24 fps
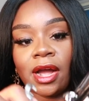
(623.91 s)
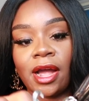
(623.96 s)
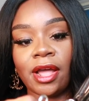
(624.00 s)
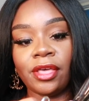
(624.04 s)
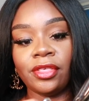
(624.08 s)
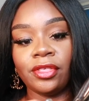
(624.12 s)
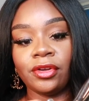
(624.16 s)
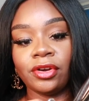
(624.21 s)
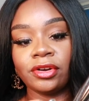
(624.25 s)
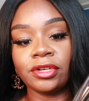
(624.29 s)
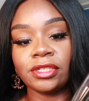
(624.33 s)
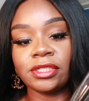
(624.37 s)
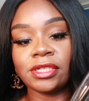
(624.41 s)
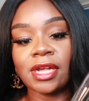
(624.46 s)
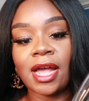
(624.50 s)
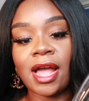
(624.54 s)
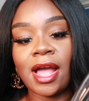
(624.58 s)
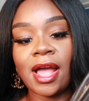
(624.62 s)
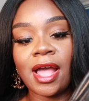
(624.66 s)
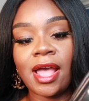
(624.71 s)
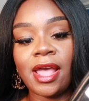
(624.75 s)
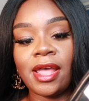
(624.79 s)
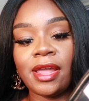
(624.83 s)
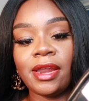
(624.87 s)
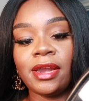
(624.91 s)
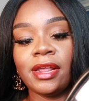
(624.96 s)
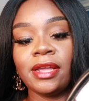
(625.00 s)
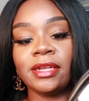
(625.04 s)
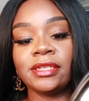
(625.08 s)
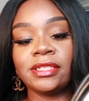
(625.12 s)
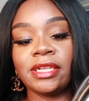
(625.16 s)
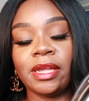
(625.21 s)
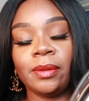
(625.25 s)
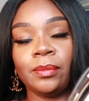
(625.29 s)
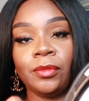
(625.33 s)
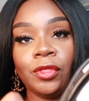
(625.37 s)
either side.
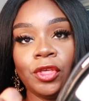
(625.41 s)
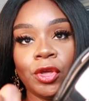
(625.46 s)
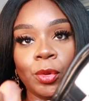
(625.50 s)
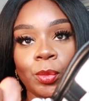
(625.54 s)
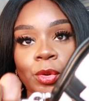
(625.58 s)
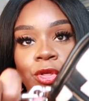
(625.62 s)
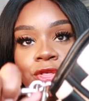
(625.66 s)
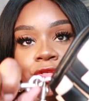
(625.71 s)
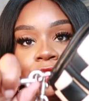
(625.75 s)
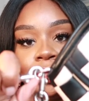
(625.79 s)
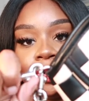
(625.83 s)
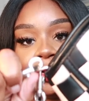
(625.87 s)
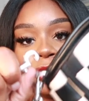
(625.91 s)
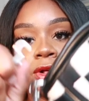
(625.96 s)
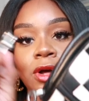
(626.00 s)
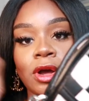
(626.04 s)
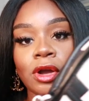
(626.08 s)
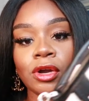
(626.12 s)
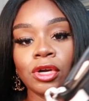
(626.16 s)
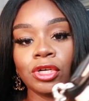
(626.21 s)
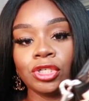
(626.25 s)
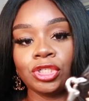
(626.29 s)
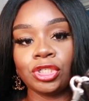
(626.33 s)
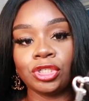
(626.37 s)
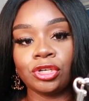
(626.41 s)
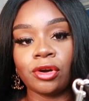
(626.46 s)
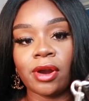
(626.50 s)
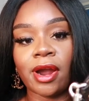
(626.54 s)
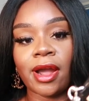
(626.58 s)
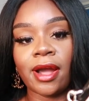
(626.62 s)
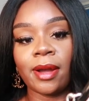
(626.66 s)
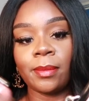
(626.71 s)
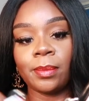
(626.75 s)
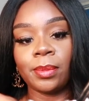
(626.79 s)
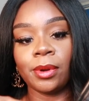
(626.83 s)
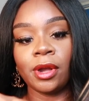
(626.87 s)
Same thing with the longer
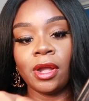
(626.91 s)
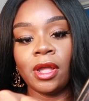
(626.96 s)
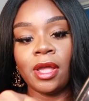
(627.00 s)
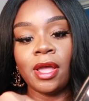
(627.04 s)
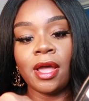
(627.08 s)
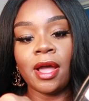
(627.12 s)
strap.